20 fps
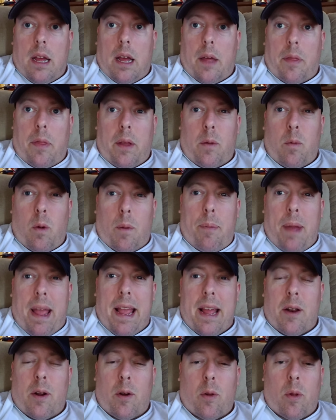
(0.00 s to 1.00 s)
think we're
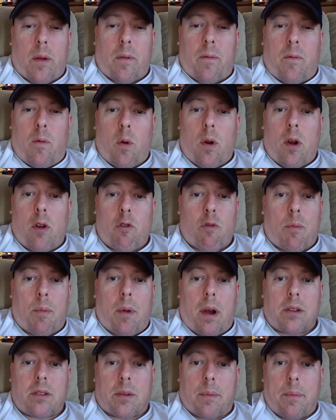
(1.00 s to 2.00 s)
paying her like 400
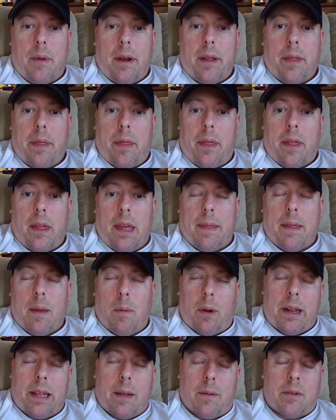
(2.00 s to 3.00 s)
bucks a month, and then
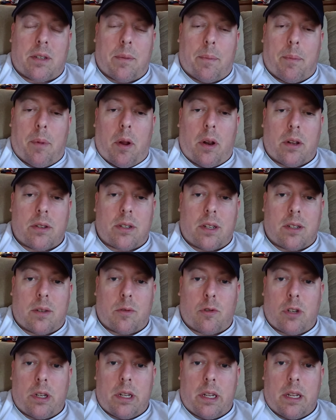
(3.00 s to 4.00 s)
we're gonna give her some bonuses
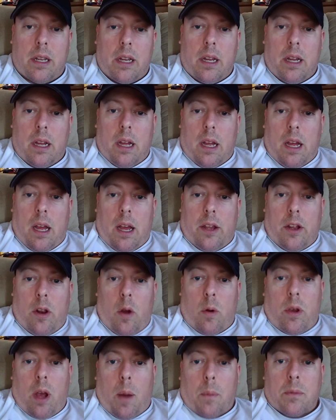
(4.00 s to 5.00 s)
if she,
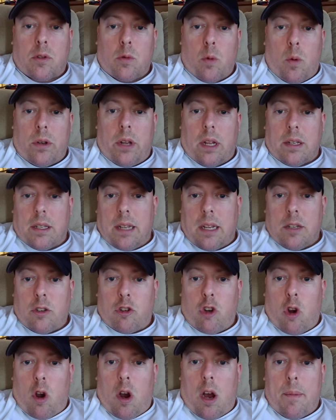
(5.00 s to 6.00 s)
comes through and does a nice
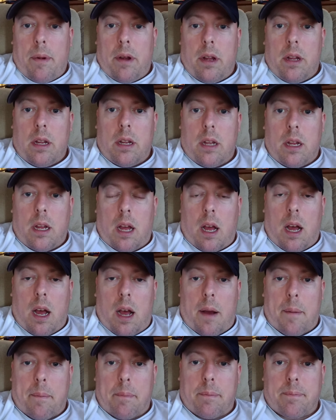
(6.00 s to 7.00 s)
job.
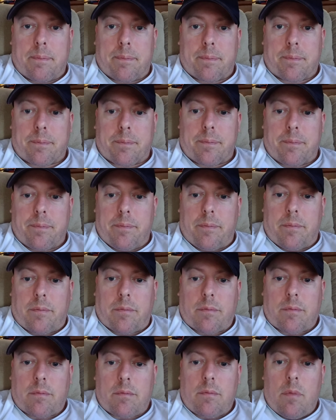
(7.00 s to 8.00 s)

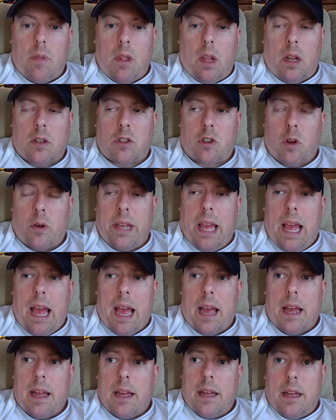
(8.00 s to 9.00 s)
So
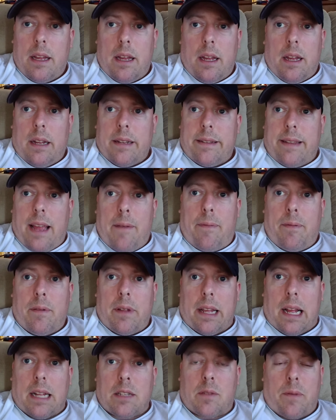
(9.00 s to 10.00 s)
yeah,
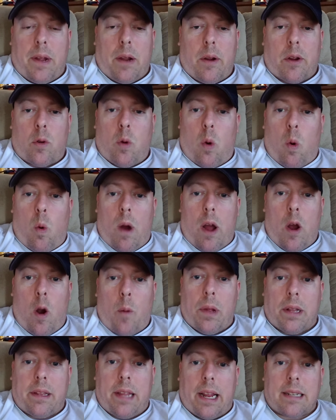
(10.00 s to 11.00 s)
definitely that's very cool. I
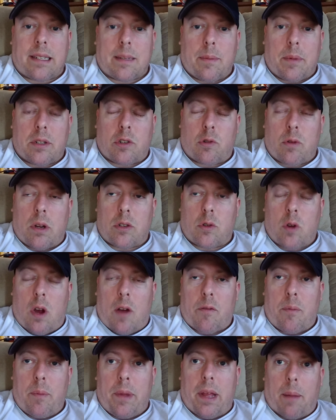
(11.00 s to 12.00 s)
hope that takes some of the stress
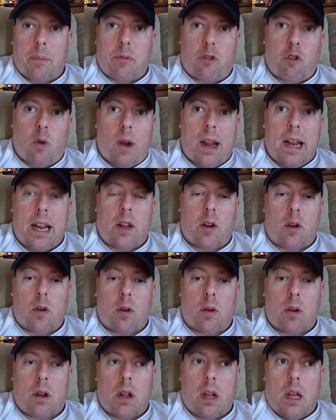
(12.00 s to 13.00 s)
off of me. I'm training
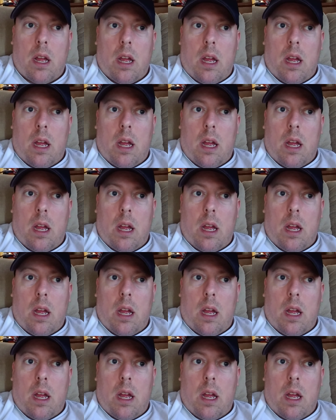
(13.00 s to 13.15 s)
her.